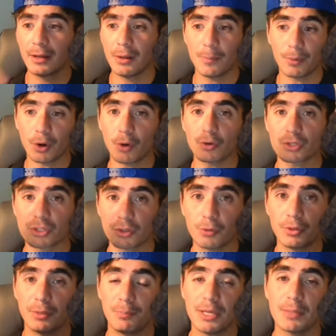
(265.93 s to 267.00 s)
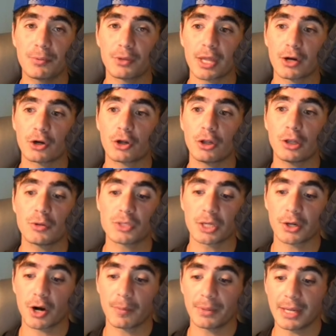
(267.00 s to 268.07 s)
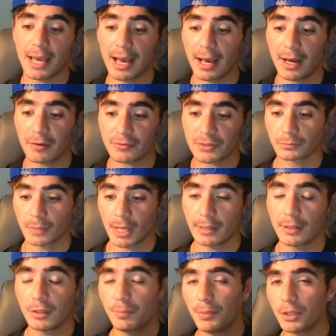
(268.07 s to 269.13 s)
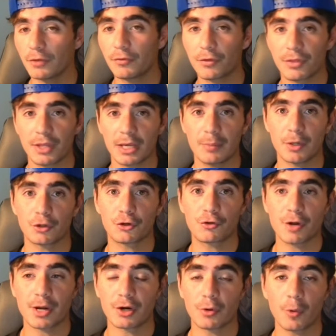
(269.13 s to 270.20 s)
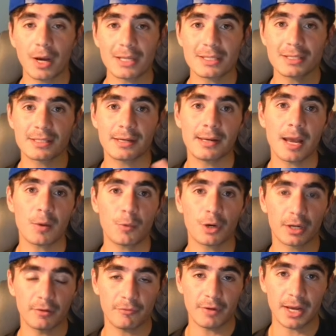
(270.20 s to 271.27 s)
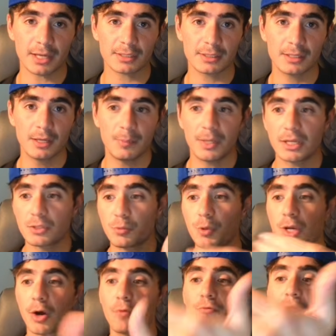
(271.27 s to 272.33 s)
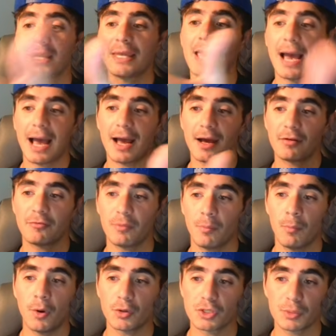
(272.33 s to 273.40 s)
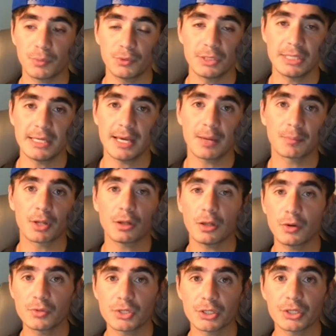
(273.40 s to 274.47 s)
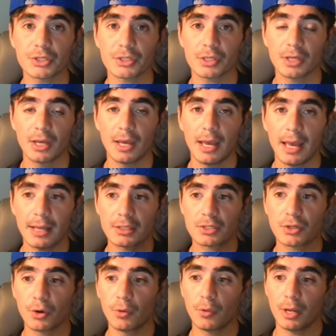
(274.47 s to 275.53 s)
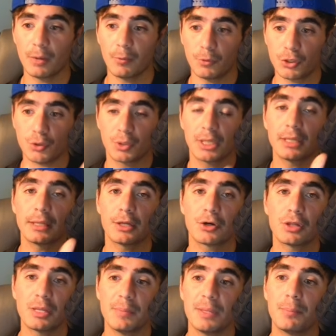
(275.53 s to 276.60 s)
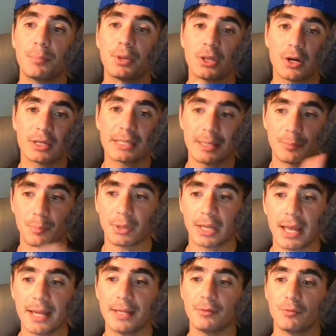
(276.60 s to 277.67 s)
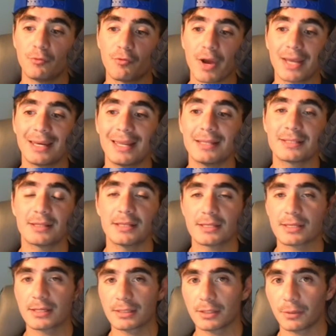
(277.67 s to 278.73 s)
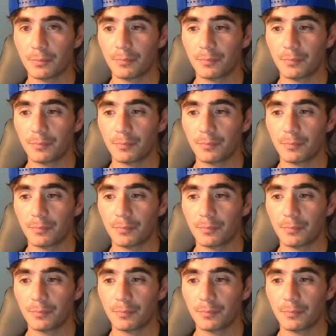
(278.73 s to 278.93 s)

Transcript: but also the people that are closing on our behalfs. And then the beautiful thing about Creator OS is a network effect, because we already have multiple DM closers. And so you can literally be plugged and played right into the system.